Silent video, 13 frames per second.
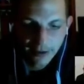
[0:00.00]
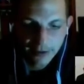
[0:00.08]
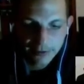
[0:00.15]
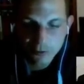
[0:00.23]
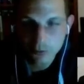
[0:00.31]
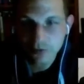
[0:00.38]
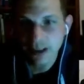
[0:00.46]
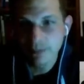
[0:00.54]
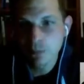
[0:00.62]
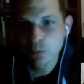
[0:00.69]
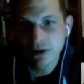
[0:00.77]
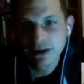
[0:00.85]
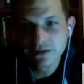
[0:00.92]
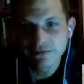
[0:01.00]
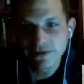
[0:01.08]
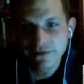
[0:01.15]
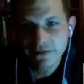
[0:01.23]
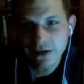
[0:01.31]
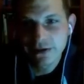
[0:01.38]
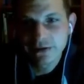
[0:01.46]
Took them 25
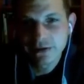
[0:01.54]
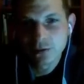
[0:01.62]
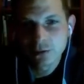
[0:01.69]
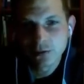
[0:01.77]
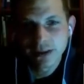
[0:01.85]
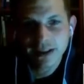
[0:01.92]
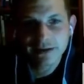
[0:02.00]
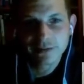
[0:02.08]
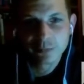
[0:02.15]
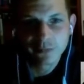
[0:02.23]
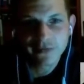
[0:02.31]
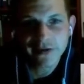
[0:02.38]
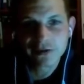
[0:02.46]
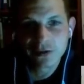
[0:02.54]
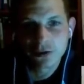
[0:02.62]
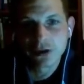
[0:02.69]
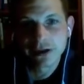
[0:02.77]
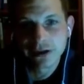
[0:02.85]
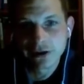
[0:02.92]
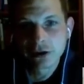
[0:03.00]
years to get a professor
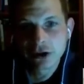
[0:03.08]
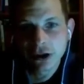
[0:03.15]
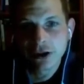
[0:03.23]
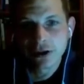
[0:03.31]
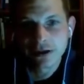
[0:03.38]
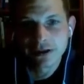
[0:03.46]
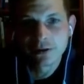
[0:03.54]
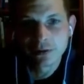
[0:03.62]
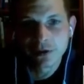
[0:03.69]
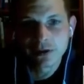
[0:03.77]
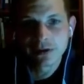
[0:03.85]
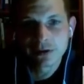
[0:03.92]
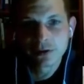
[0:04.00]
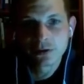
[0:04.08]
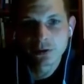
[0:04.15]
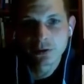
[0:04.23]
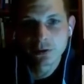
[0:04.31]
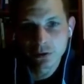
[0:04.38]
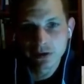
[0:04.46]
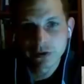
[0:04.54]
in a chair into
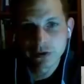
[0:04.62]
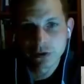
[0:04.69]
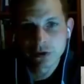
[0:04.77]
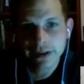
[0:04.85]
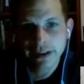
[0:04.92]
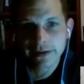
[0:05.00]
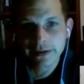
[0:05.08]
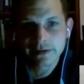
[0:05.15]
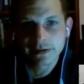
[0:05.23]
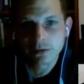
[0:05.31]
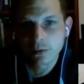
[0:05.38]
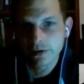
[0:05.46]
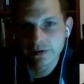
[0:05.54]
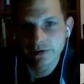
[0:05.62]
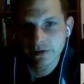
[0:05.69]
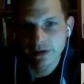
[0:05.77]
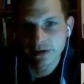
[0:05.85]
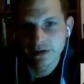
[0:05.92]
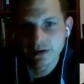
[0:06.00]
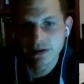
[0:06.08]
research dance. It was
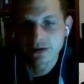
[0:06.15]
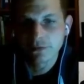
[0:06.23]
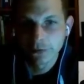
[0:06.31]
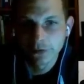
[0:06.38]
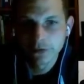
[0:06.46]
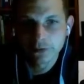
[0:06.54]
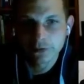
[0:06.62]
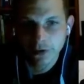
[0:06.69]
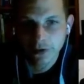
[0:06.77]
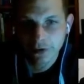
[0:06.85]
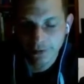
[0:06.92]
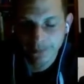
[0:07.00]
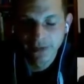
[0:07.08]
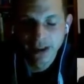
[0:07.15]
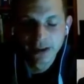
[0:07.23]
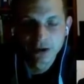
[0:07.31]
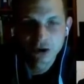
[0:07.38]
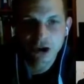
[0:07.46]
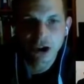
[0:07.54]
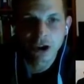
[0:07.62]
the first
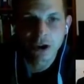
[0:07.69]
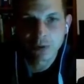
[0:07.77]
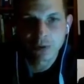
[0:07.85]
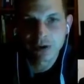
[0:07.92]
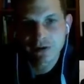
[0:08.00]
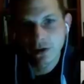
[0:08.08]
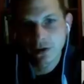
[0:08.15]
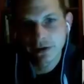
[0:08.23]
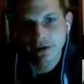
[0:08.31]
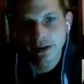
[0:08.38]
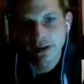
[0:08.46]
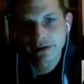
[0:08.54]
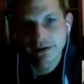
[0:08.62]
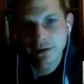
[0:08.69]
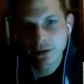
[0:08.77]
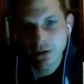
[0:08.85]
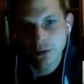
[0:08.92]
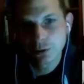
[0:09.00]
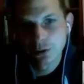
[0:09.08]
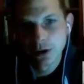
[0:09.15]
chair was done in
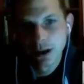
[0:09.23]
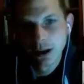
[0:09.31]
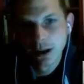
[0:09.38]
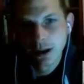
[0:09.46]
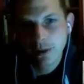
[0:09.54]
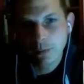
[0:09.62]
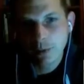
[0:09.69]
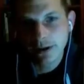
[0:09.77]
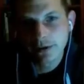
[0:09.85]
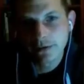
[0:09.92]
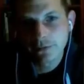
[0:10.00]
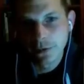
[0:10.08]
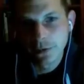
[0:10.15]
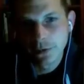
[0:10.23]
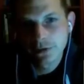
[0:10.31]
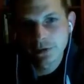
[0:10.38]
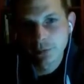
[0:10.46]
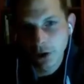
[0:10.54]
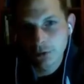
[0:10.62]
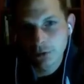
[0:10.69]
92, when the first
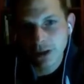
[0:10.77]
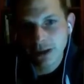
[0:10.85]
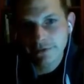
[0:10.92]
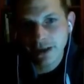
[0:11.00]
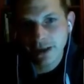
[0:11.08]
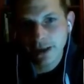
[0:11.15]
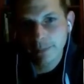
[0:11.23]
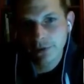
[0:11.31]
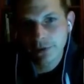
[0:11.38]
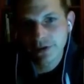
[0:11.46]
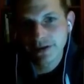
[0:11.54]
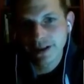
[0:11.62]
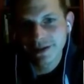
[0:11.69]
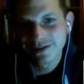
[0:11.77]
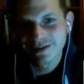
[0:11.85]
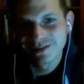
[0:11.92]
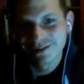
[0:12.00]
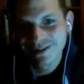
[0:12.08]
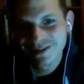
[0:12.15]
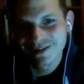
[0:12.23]
monograph happened in
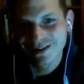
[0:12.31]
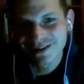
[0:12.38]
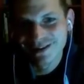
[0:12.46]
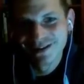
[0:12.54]
1960.